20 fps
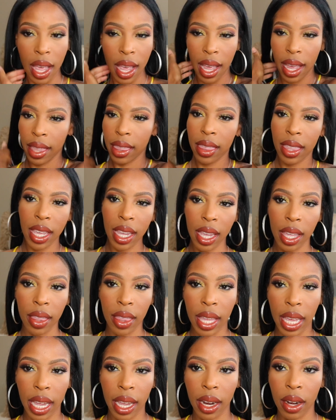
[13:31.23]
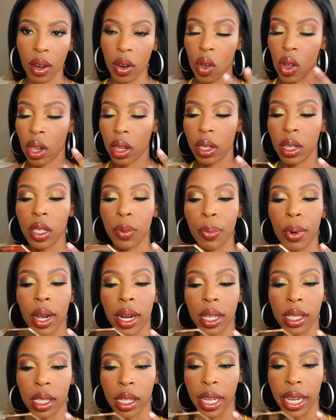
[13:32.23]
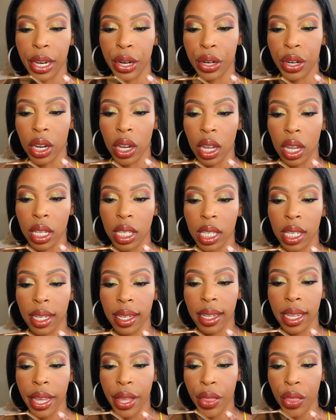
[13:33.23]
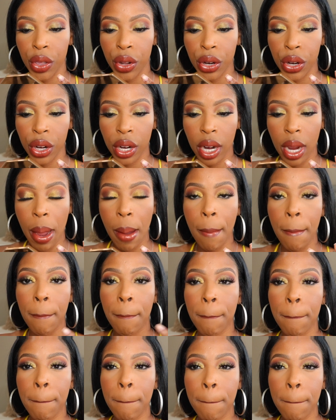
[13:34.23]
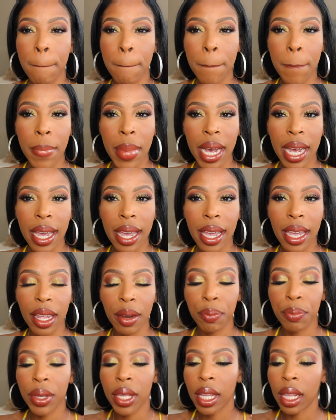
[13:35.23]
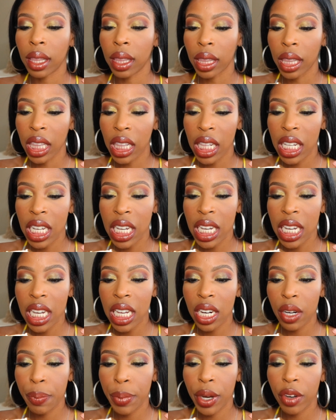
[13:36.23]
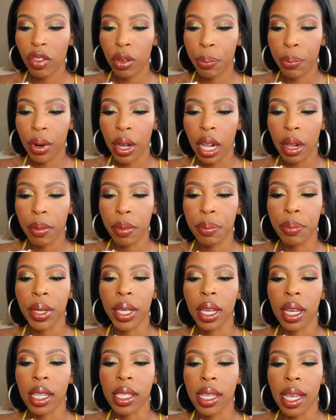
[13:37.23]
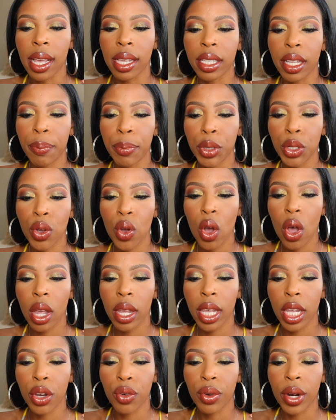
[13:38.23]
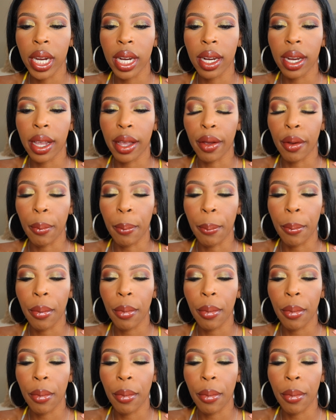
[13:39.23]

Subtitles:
I think that all these products layered together might be a little bit of a problem because as I'm talking right now,